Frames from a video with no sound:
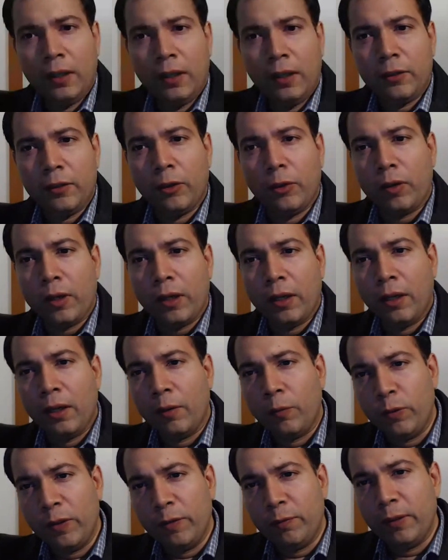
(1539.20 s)

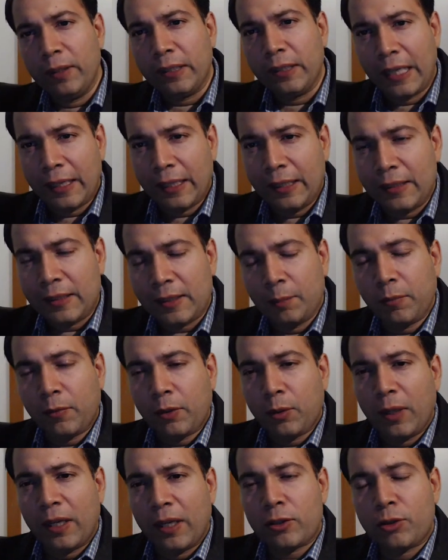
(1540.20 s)
We've been getting some
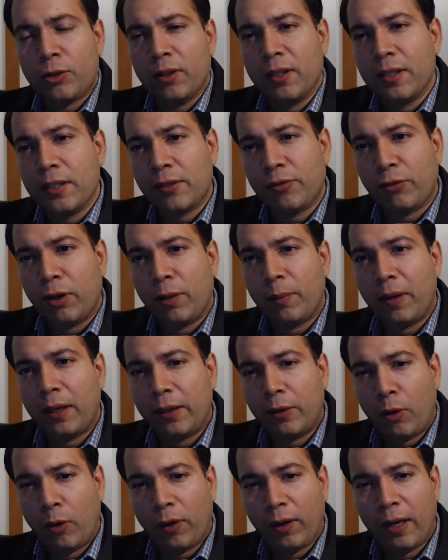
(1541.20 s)
questions from
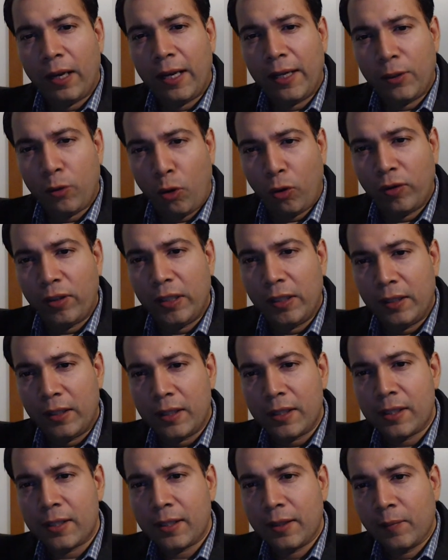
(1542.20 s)
our online
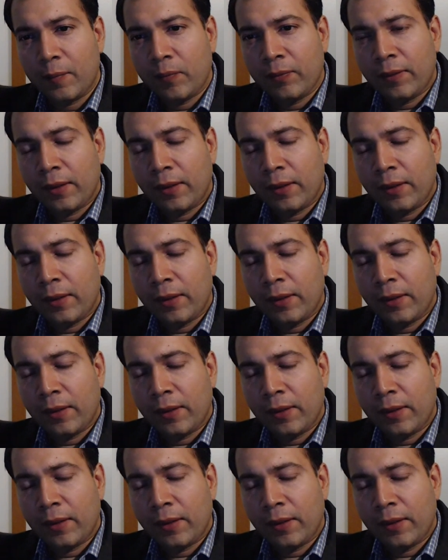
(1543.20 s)
audience.